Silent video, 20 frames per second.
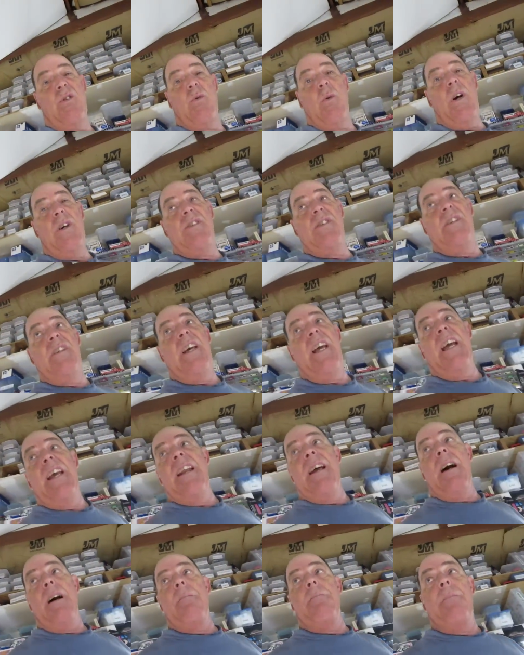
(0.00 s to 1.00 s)
twice a day.
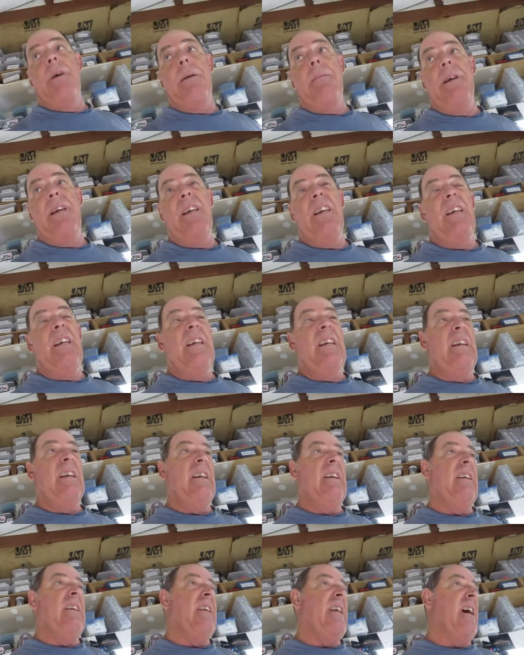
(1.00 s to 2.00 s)
Now maybe
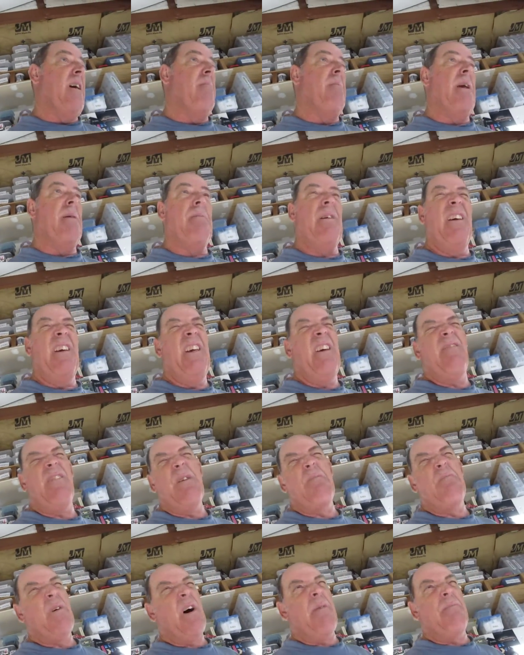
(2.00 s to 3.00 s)
now maybe if
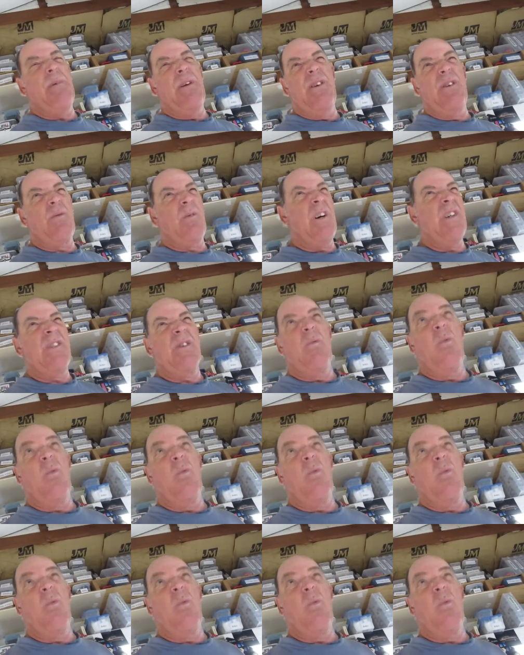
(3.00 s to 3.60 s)
I pop in twice a